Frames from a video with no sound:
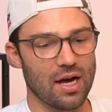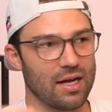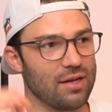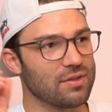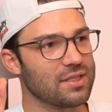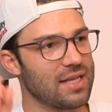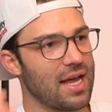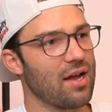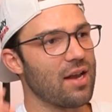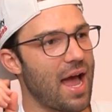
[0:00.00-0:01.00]
it was
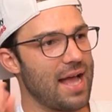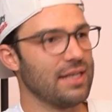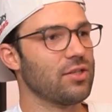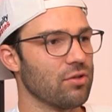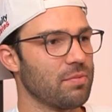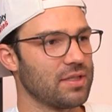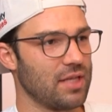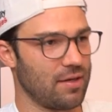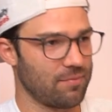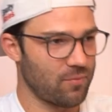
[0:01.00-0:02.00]
down
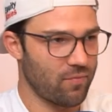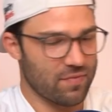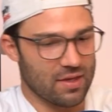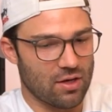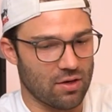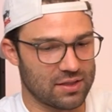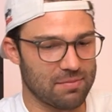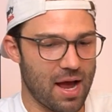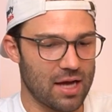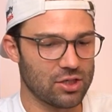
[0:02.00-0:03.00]
82%. Got
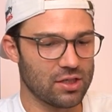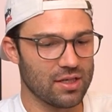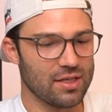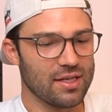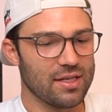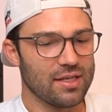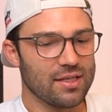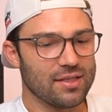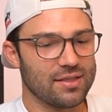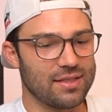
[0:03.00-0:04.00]
smashed.
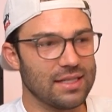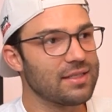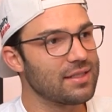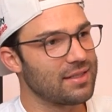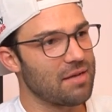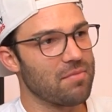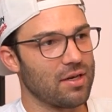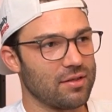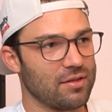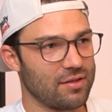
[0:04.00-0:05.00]
Since
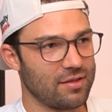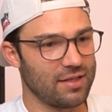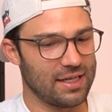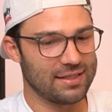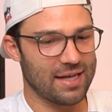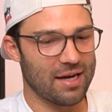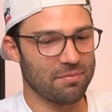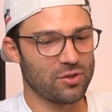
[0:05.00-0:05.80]
December, it is up